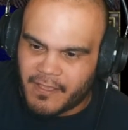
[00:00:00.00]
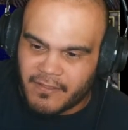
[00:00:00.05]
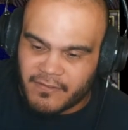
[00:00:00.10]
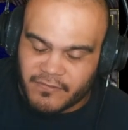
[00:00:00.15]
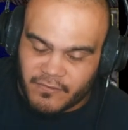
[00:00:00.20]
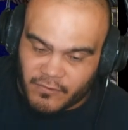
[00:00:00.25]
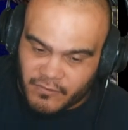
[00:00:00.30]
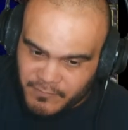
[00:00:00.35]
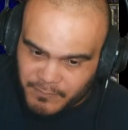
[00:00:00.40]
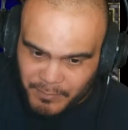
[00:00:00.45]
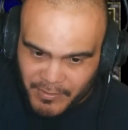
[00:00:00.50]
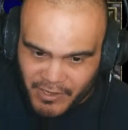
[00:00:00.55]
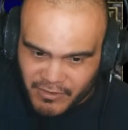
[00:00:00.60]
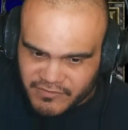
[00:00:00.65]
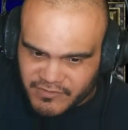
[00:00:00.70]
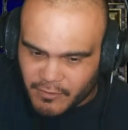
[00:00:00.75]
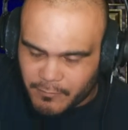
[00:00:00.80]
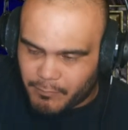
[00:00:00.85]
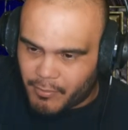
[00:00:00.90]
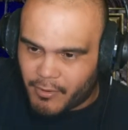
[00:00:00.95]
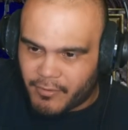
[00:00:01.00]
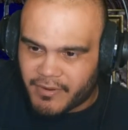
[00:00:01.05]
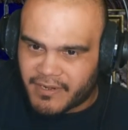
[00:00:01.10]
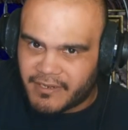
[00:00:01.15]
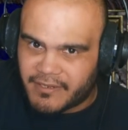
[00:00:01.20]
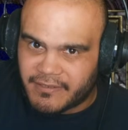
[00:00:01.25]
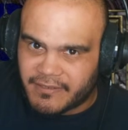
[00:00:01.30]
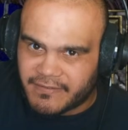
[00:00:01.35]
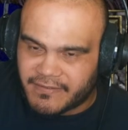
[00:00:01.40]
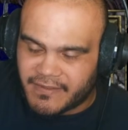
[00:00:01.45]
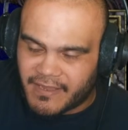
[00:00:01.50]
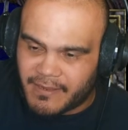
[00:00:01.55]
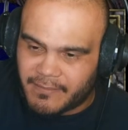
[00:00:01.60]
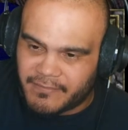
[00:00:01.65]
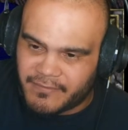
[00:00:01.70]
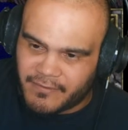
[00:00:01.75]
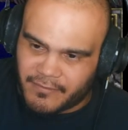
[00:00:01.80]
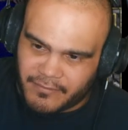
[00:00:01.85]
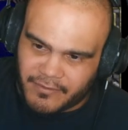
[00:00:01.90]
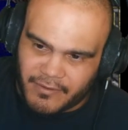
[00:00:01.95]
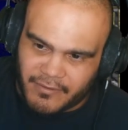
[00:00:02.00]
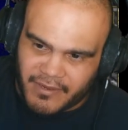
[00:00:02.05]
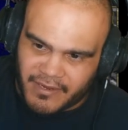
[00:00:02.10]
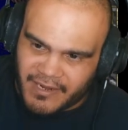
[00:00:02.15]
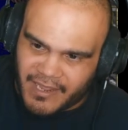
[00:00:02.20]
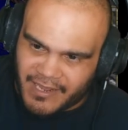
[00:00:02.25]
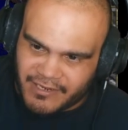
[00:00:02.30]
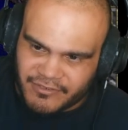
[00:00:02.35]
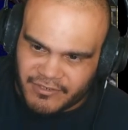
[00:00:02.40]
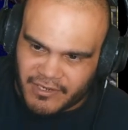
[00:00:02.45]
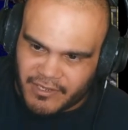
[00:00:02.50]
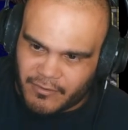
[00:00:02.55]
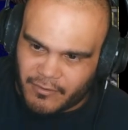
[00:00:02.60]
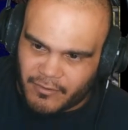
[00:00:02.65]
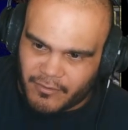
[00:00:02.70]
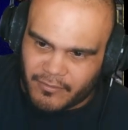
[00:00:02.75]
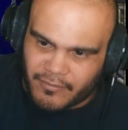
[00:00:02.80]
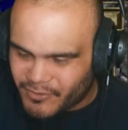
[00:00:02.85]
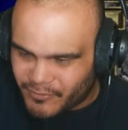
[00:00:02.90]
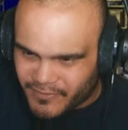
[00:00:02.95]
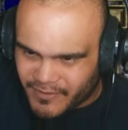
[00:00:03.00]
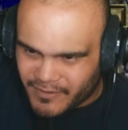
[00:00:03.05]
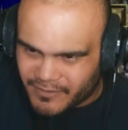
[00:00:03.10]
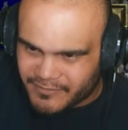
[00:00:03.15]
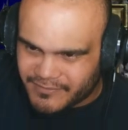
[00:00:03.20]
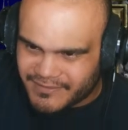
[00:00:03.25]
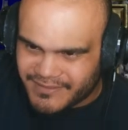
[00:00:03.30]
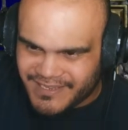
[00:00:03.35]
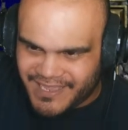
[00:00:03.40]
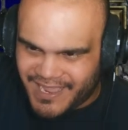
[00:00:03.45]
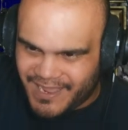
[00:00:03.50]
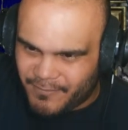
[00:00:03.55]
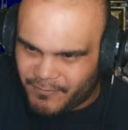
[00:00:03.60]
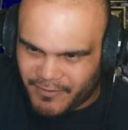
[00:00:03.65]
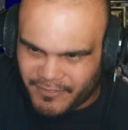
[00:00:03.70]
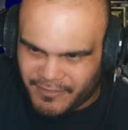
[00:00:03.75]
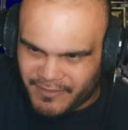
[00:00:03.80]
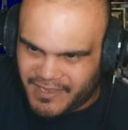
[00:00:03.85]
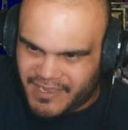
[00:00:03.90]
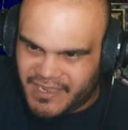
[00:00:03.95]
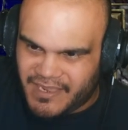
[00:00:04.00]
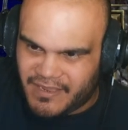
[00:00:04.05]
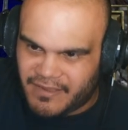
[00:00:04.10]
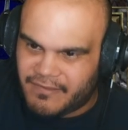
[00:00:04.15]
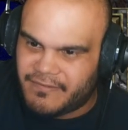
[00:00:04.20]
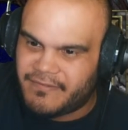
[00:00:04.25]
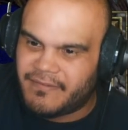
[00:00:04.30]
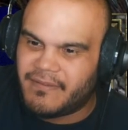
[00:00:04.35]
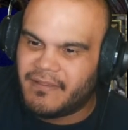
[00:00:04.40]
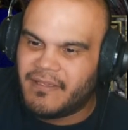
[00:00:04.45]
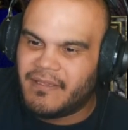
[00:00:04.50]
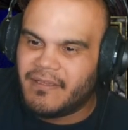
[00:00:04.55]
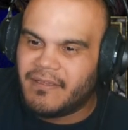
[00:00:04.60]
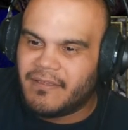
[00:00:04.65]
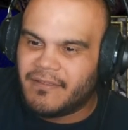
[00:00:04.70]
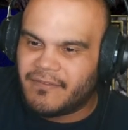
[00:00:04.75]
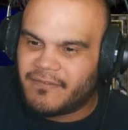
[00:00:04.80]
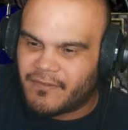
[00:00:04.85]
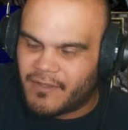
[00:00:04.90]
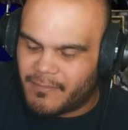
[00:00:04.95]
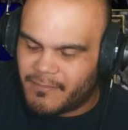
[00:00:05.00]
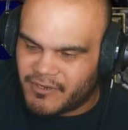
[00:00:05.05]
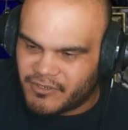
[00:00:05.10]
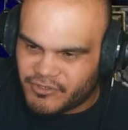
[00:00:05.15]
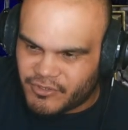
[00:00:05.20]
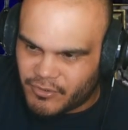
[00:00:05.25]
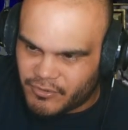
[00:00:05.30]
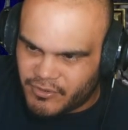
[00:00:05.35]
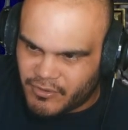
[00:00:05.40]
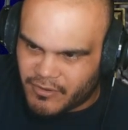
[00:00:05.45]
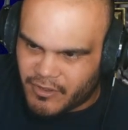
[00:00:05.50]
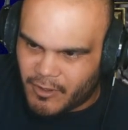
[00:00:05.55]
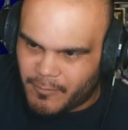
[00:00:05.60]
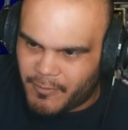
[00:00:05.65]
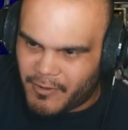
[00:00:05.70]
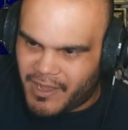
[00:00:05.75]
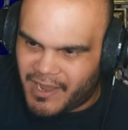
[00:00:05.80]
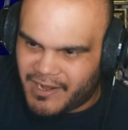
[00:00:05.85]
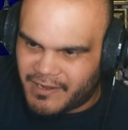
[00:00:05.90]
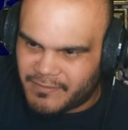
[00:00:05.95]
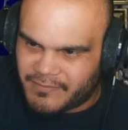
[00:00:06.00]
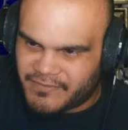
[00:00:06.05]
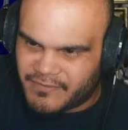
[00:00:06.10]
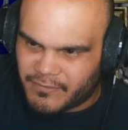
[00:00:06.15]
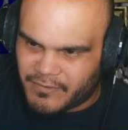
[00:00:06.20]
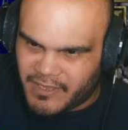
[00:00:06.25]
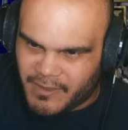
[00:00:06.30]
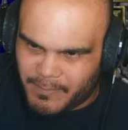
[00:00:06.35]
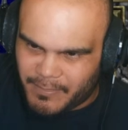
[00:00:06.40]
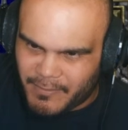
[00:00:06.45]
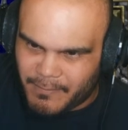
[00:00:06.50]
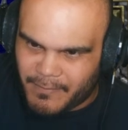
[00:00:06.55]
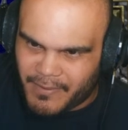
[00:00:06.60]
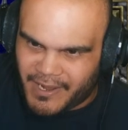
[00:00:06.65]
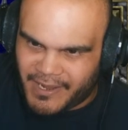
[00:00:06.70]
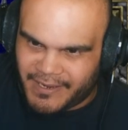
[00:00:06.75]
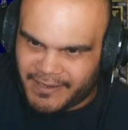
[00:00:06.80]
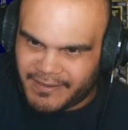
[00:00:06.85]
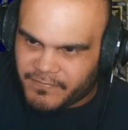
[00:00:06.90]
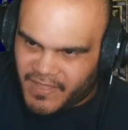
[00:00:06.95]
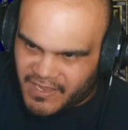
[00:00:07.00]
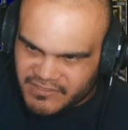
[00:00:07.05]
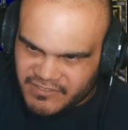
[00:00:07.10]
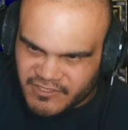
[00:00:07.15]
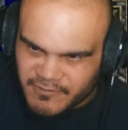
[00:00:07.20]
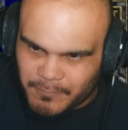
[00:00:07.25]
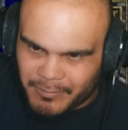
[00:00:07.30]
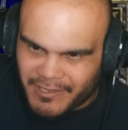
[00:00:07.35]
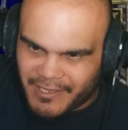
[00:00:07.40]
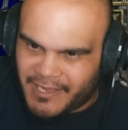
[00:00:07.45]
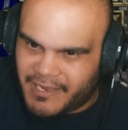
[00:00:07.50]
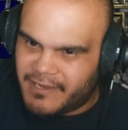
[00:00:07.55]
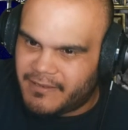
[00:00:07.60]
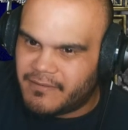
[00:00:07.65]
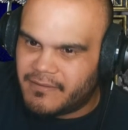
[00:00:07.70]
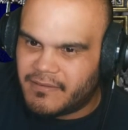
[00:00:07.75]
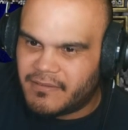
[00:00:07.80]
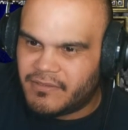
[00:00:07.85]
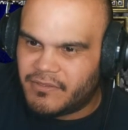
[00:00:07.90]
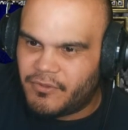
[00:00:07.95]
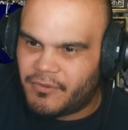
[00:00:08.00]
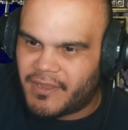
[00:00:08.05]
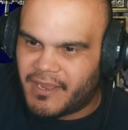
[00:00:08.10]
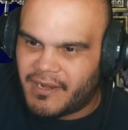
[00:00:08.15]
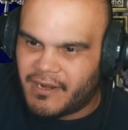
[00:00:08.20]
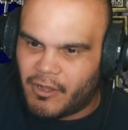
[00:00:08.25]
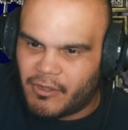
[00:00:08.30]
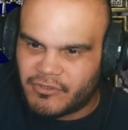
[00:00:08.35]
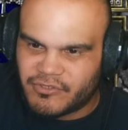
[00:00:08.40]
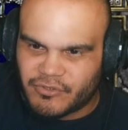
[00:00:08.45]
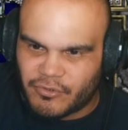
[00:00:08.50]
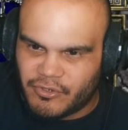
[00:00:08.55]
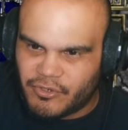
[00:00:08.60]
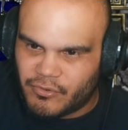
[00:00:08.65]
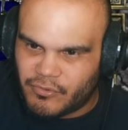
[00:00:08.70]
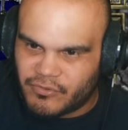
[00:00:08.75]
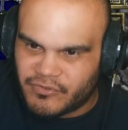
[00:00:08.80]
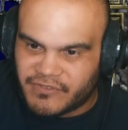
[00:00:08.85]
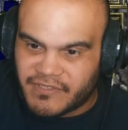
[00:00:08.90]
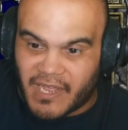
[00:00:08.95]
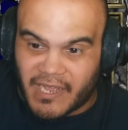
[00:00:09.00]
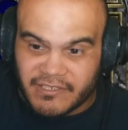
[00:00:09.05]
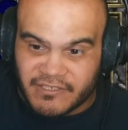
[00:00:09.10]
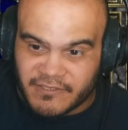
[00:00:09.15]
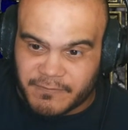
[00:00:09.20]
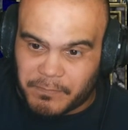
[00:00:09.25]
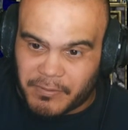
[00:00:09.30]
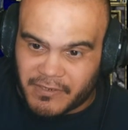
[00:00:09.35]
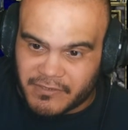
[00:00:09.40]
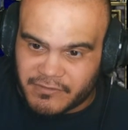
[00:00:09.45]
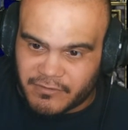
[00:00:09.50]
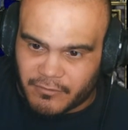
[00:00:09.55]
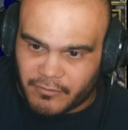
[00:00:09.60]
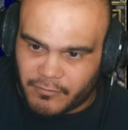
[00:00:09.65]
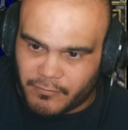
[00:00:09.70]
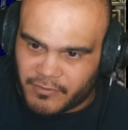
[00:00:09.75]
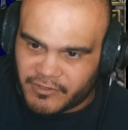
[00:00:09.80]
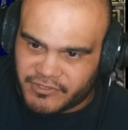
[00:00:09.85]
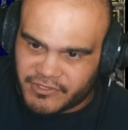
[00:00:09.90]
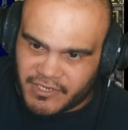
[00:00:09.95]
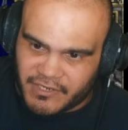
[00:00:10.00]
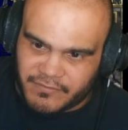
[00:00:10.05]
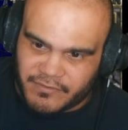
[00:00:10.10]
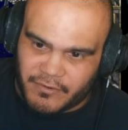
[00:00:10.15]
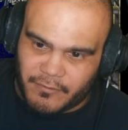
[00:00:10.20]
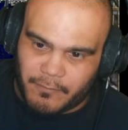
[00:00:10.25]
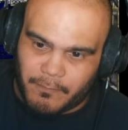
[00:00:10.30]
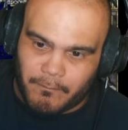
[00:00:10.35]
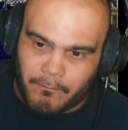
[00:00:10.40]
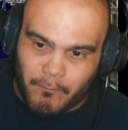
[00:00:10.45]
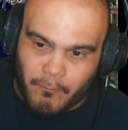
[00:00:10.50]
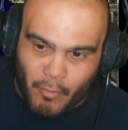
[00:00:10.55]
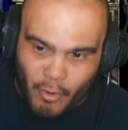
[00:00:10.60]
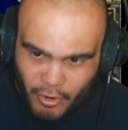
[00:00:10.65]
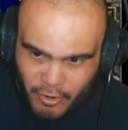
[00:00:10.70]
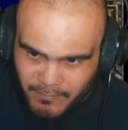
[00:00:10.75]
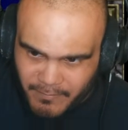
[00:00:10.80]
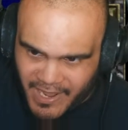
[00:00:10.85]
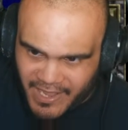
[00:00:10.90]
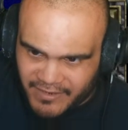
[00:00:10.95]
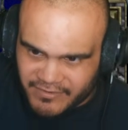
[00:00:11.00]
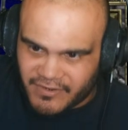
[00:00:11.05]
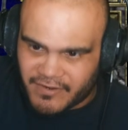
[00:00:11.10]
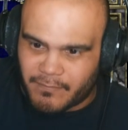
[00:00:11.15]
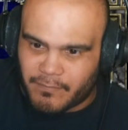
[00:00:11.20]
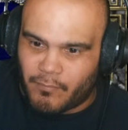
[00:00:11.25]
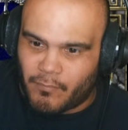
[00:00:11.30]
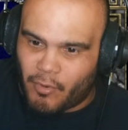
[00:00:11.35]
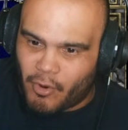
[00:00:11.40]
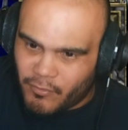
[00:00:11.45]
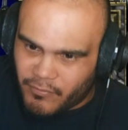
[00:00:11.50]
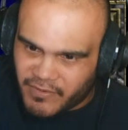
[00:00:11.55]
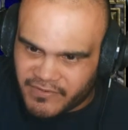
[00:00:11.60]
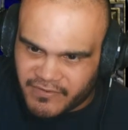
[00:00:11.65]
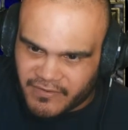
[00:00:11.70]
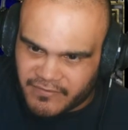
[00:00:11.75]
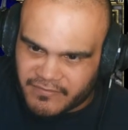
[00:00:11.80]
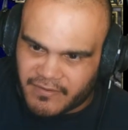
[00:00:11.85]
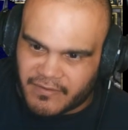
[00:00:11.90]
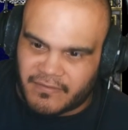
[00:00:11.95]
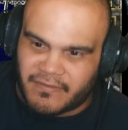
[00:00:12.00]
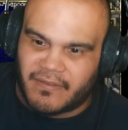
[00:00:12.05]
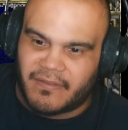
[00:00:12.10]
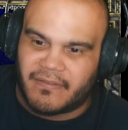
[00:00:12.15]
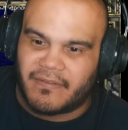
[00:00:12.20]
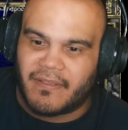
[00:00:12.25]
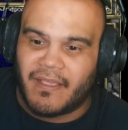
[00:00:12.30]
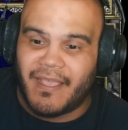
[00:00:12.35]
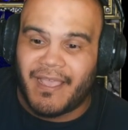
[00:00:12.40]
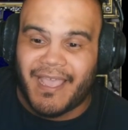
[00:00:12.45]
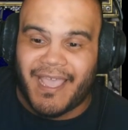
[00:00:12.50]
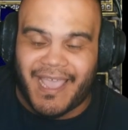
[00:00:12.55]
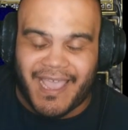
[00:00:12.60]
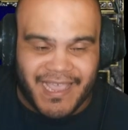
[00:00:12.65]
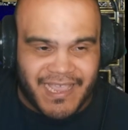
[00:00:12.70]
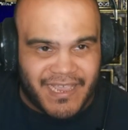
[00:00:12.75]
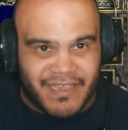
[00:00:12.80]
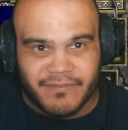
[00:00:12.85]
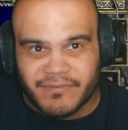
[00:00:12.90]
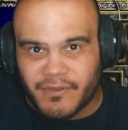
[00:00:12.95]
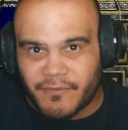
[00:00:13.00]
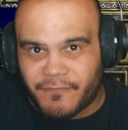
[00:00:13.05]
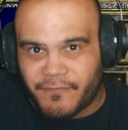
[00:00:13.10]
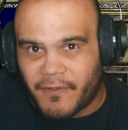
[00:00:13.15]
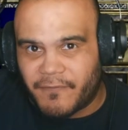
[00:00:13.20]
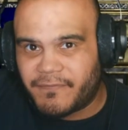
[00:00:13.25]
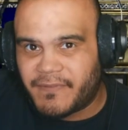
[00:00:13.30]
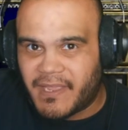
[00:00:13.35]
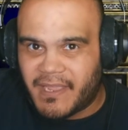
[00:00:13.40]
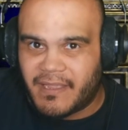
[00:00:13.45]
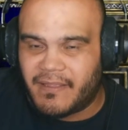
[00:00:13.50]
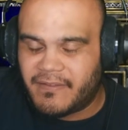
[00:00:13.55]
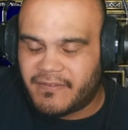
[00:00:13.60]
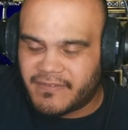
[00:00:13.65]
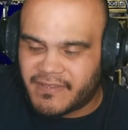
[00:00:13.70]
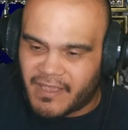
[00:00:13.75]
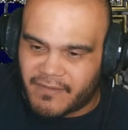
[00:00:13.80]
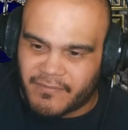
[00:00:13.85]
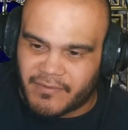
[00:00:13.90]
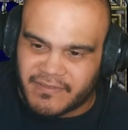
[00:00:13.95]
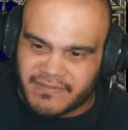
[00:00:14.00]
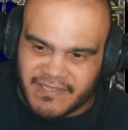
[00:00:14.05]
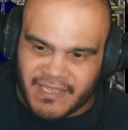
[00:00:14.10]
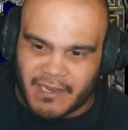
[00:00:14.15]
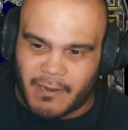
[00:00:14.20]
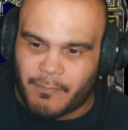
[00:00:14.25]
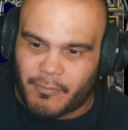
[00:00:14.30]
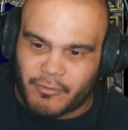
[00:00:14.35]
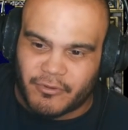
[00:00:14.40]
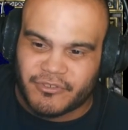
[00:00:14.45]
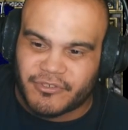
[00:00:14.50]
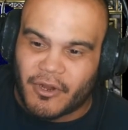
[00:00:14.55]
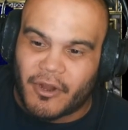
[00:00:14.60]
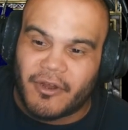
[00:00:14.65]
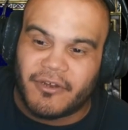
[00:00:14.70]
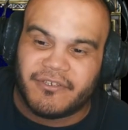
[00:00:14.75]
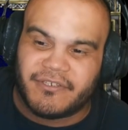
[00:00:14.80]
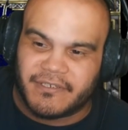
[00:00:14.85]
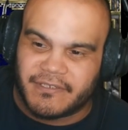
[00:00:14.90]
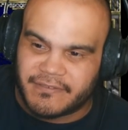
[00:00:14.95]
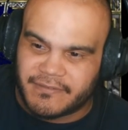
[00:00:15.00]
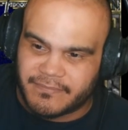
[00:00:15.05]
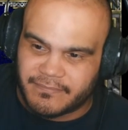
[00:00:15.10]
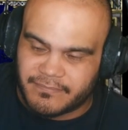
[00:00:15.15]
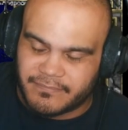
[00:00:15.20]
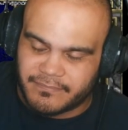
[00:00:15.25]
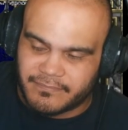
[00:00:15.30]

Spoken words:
So spells are broken in this game, so you can actually go through the game with ease. So I'm going to show you a couple items to keep in mind. Naja's Plate. You can also use Naja's Puzzler, which gives you more magic, more resistances, and gives you 57 teleport charges.